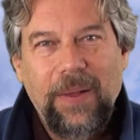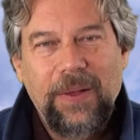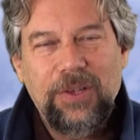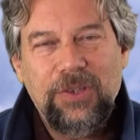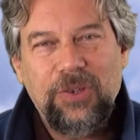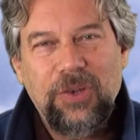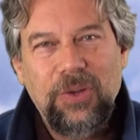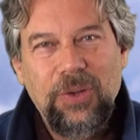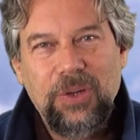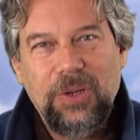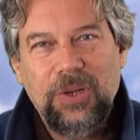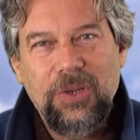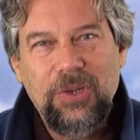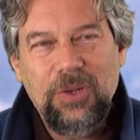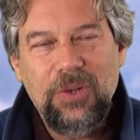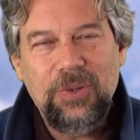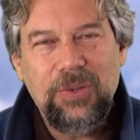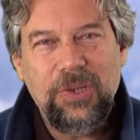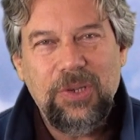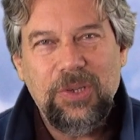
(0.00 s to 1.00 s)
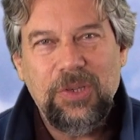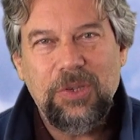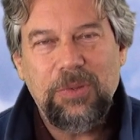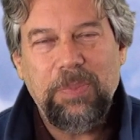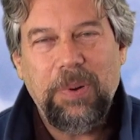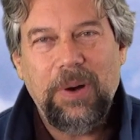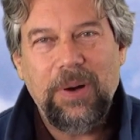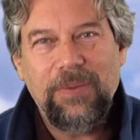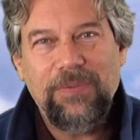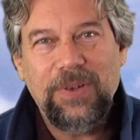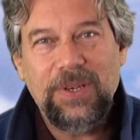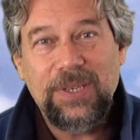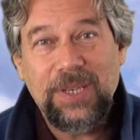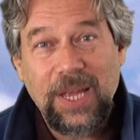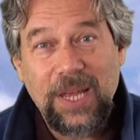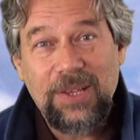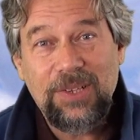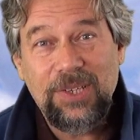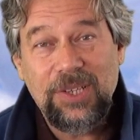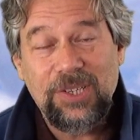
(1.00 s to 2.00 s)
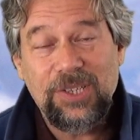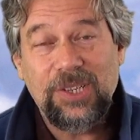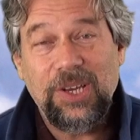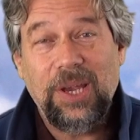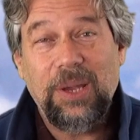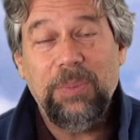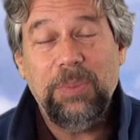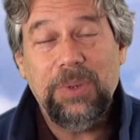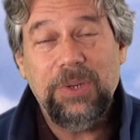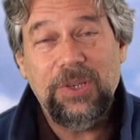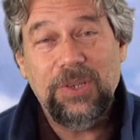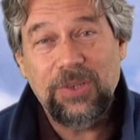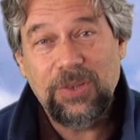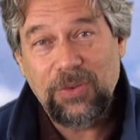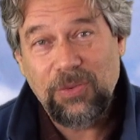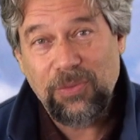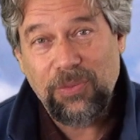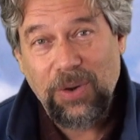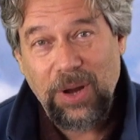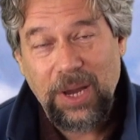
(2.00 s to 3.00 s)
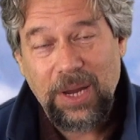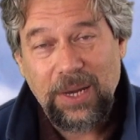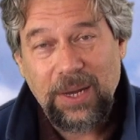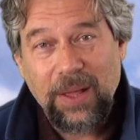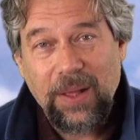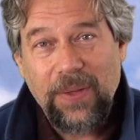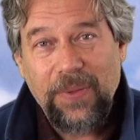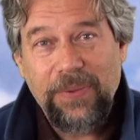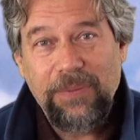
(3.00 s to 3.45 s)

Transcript: so you can use this as part of a daisy chain, which is great.